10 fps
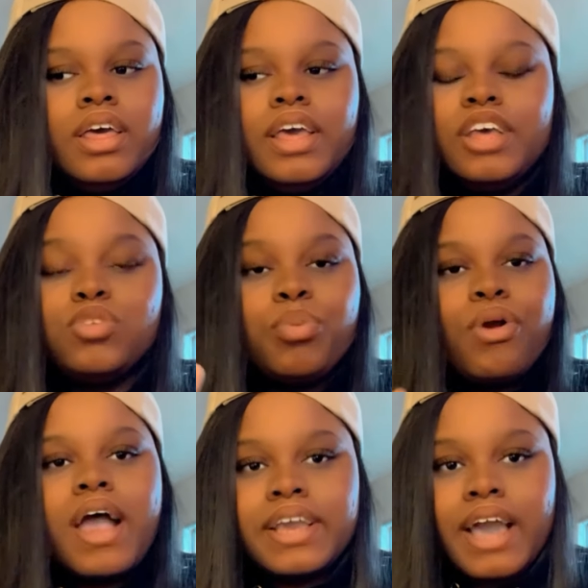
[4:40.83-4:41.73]
his
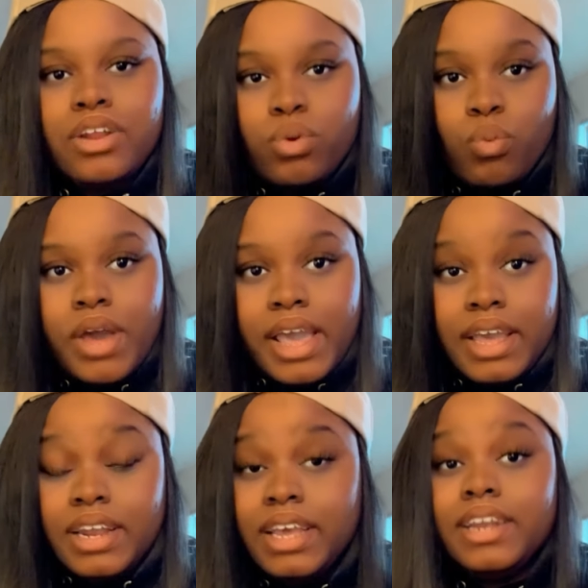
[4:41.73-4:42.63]
pride got in the way,
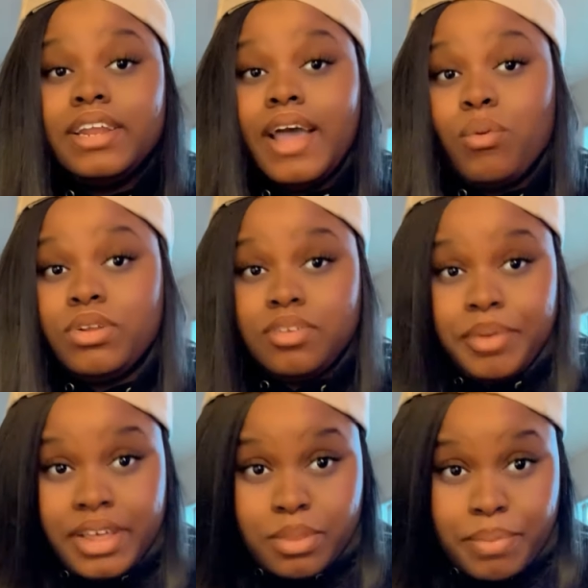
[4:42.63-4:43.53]
and he did not want to be
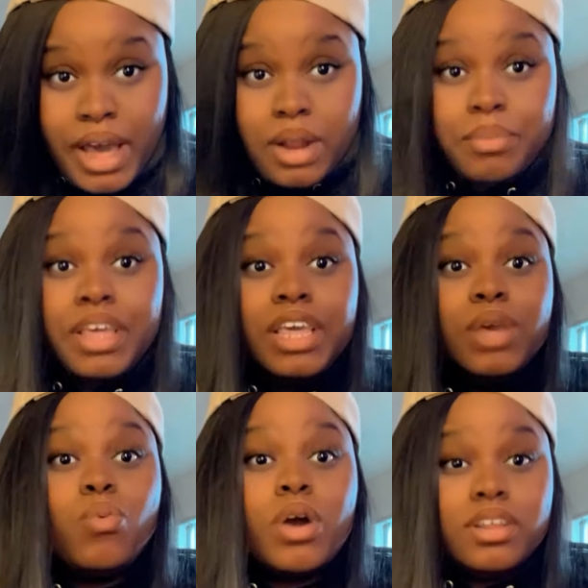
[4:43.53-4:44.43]
at the bottom. He
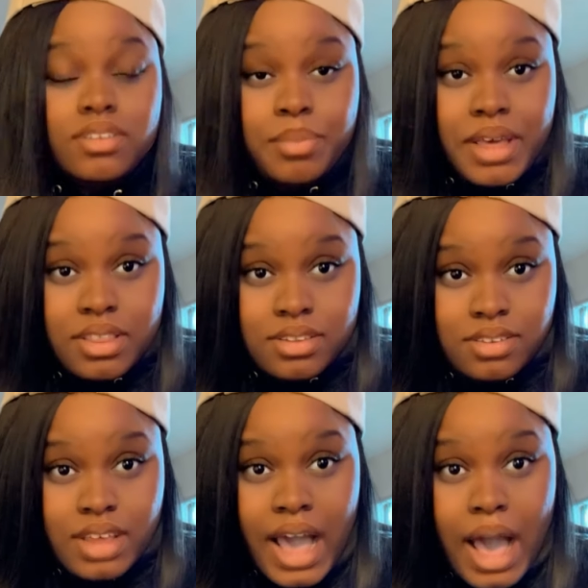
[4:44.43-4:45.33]
wanted to be at the
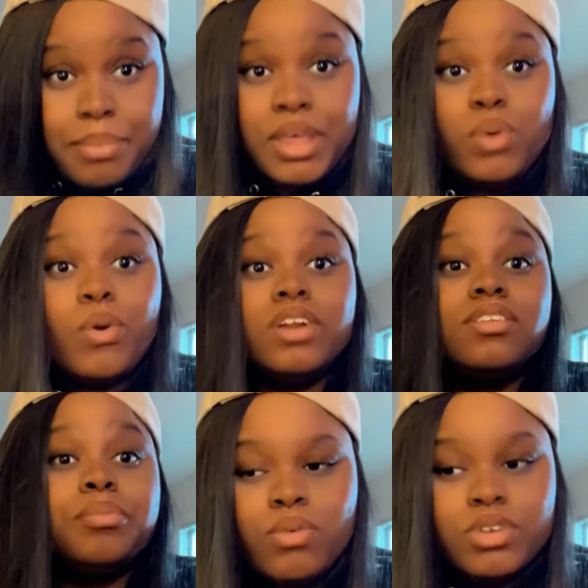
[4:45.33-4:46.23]
top. He wanted
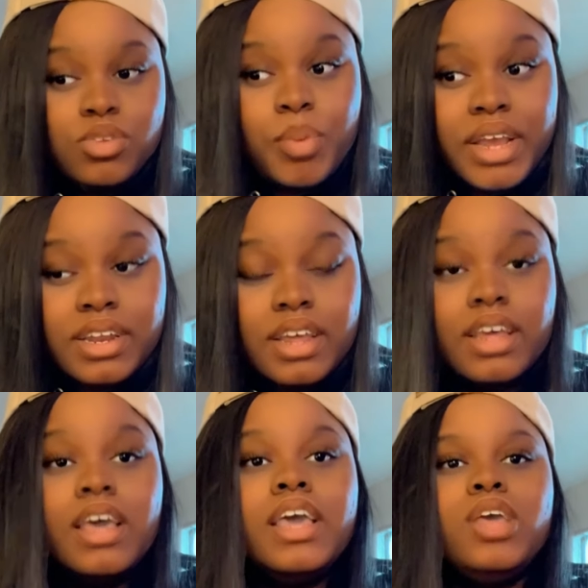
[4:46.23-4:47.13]
to be respected.
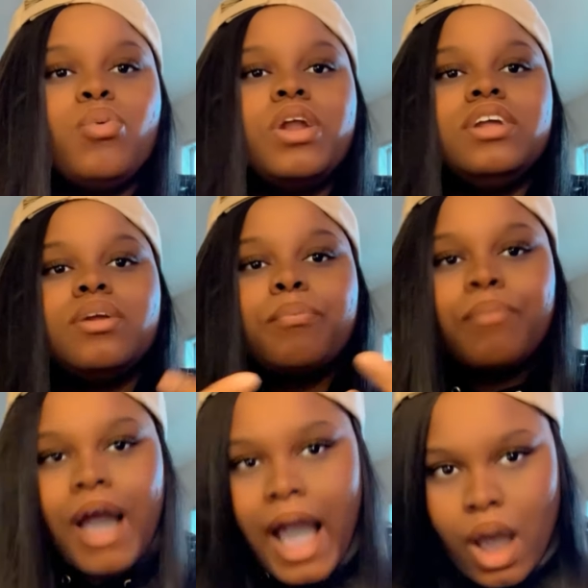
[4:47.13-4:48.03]
He wanted
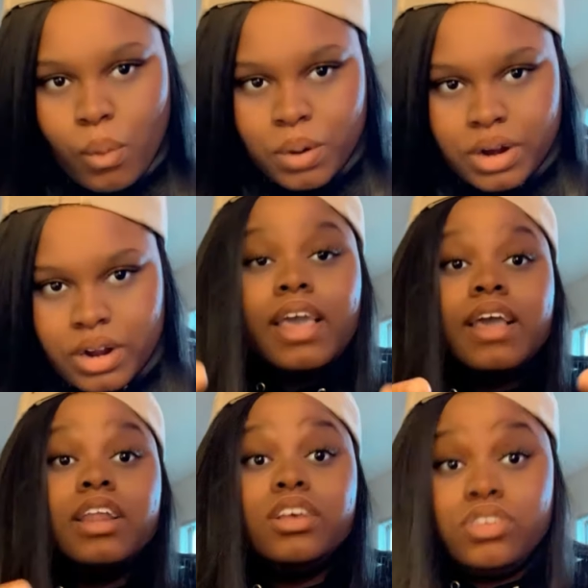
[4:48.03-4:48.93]
power,
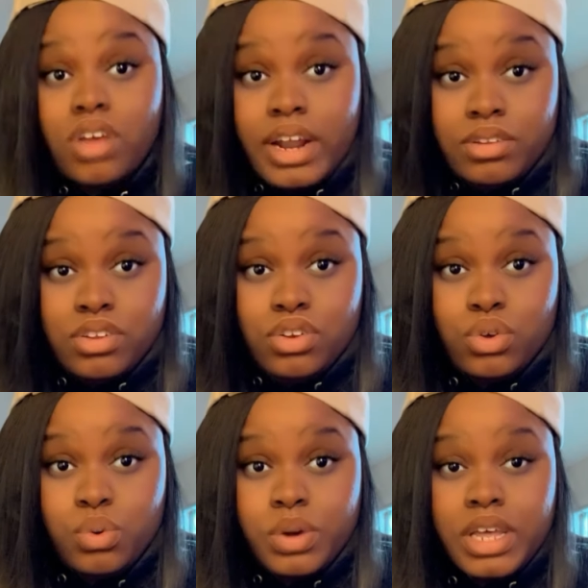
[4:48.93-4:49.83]
and he sought out to
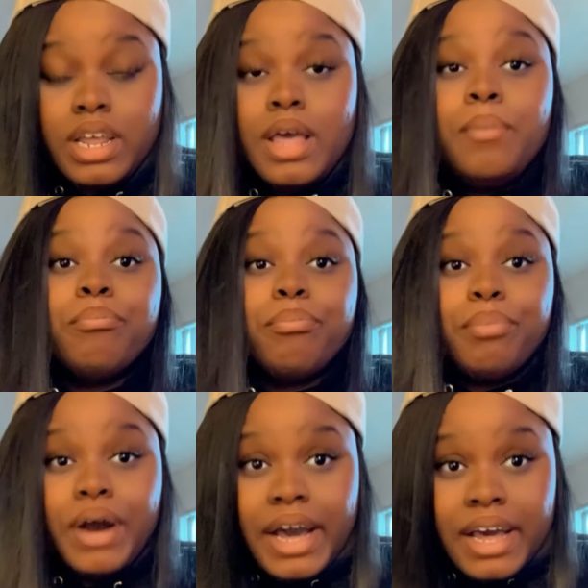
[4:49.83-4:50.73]
do it.
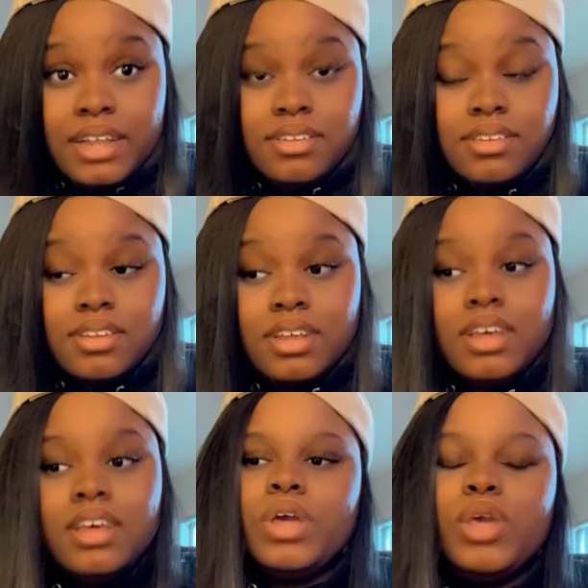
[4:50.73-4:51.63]
But
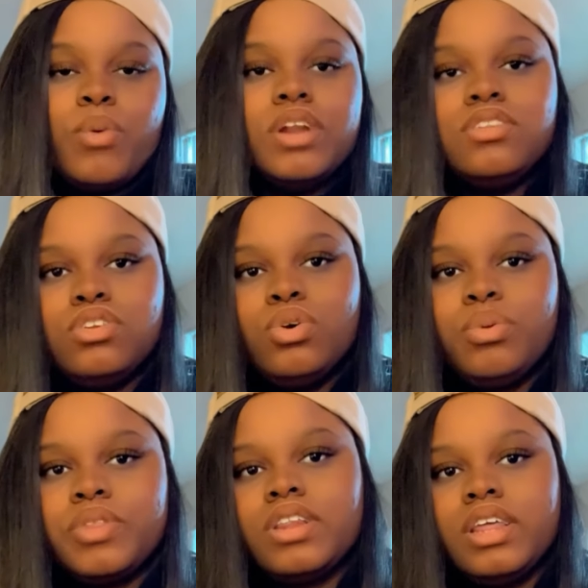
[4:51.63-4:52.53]
he wanted to do it
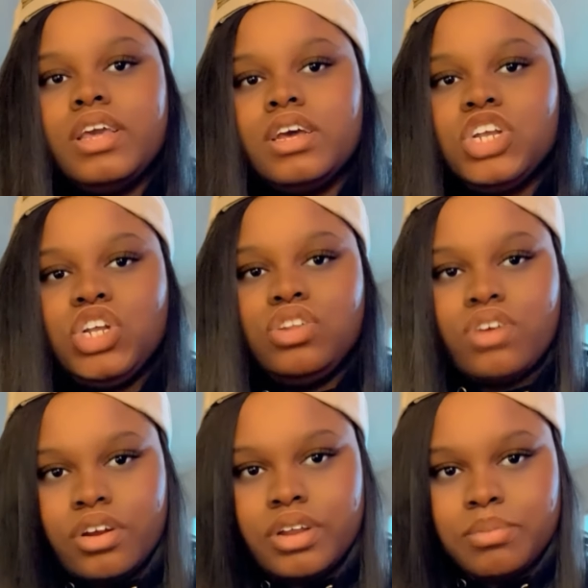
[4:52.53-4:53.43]
with Aaliyah. She
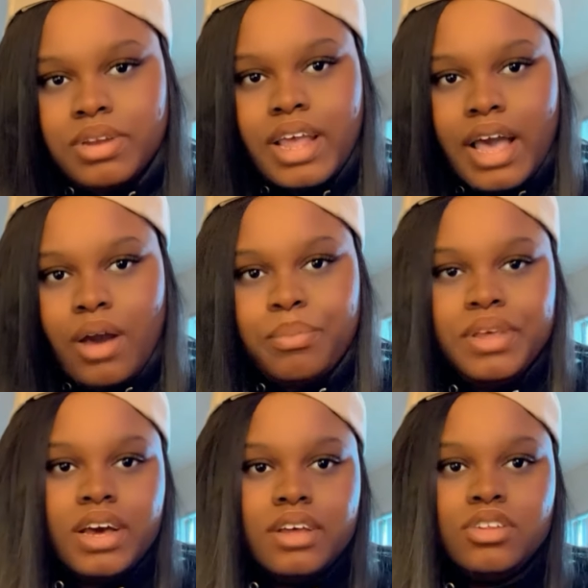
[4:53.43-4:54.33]
turned him down
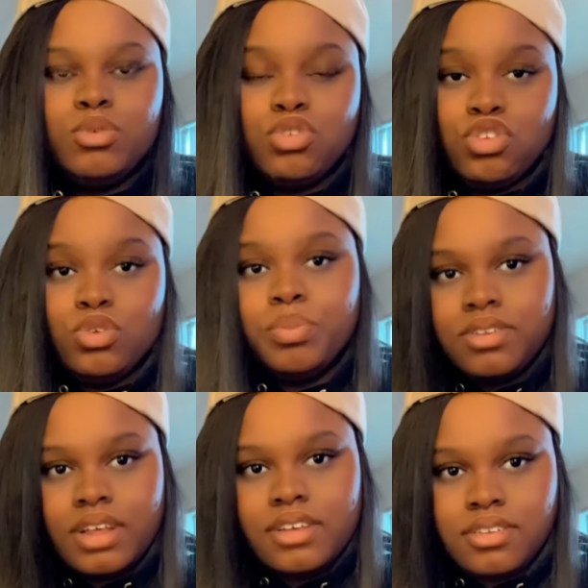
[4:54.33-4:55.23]
because he was too
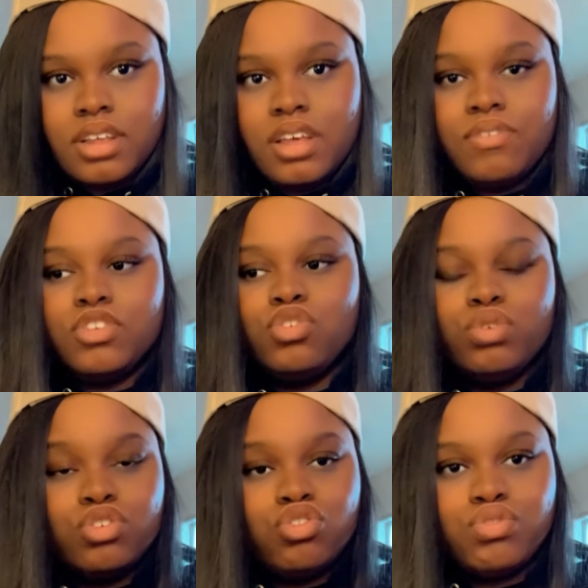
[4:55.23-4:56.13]
possessive and too
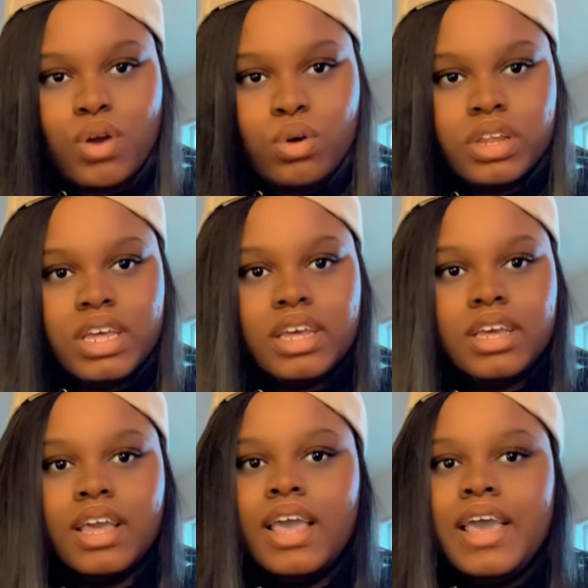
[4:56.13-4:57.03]
controlling,
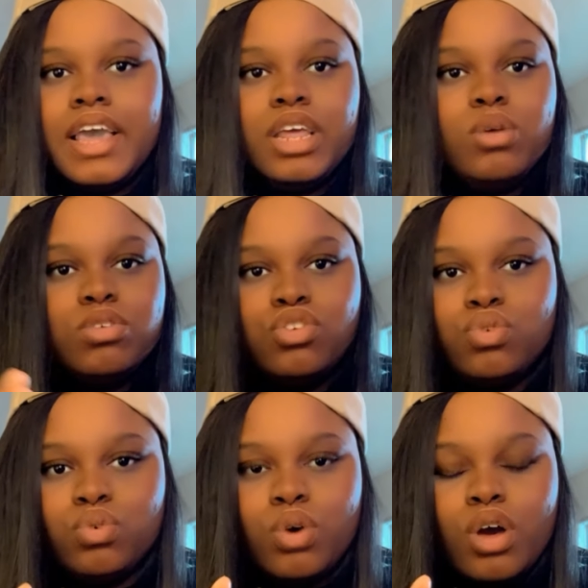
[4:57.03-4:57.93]
and he was
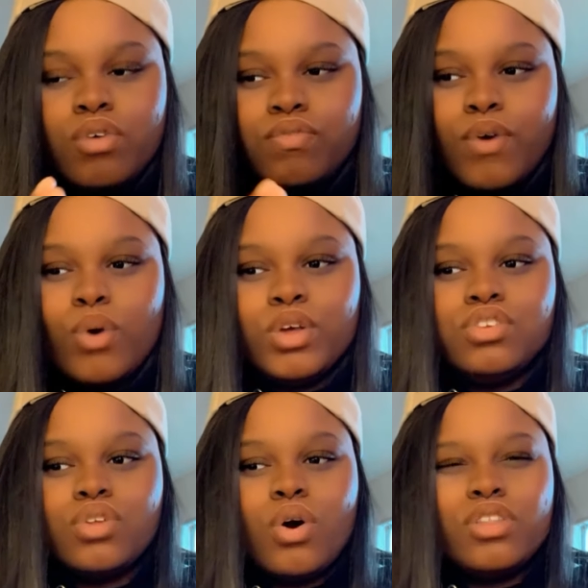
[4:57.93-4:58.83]
too
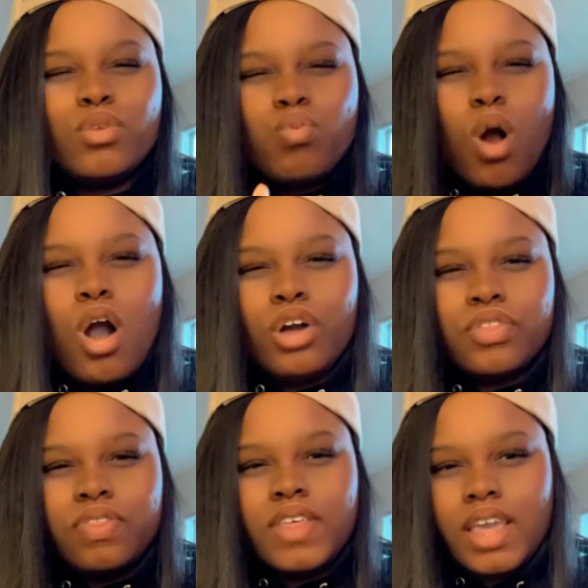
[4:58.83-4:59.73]
focused on the
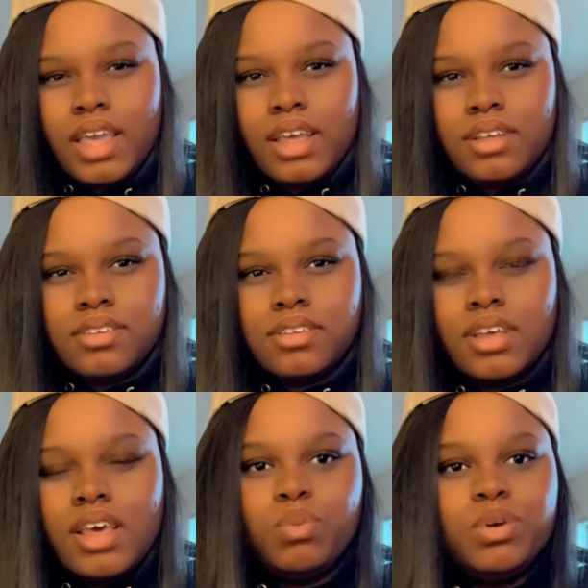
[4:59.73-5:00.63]
wrong things.
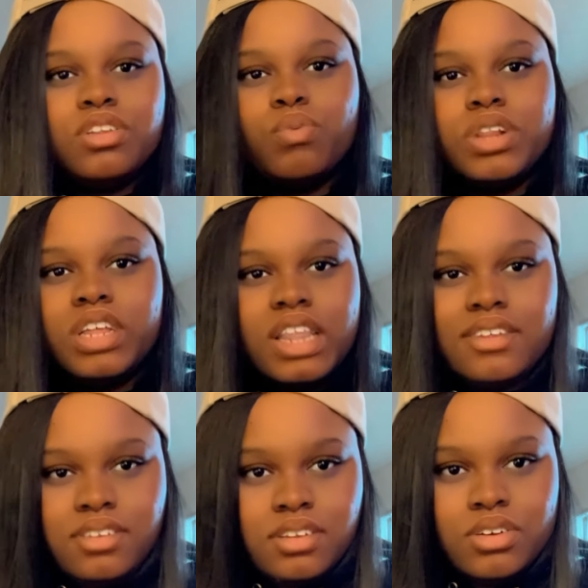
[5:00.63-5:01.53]
It wasn't really that
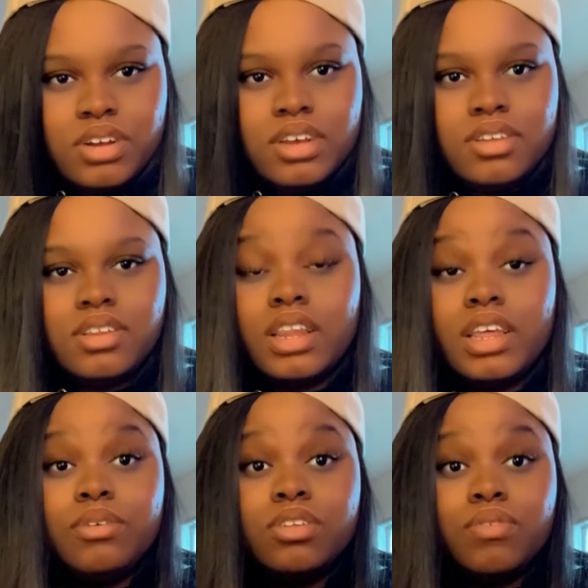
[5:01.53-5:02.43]
serious.
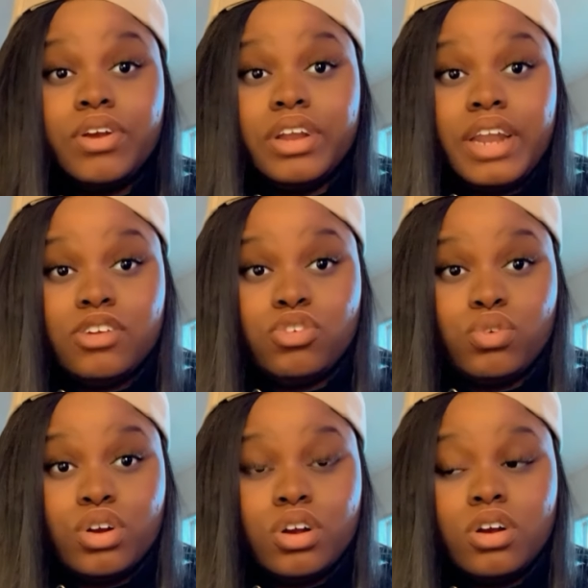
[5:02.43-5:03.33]
Aaliyah was a very natural
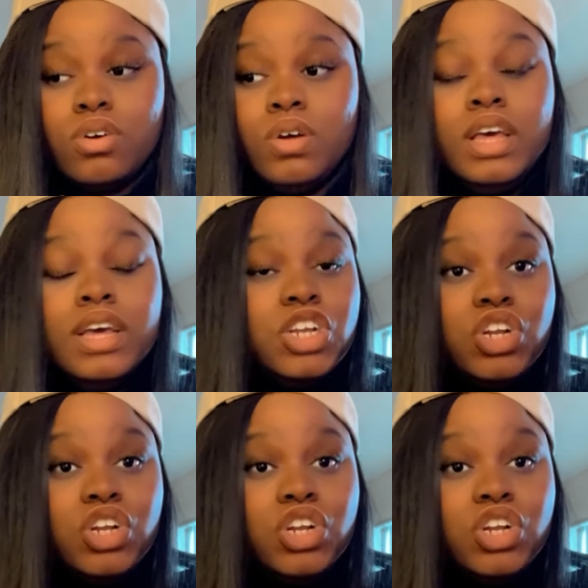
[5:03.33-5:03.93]
girl. She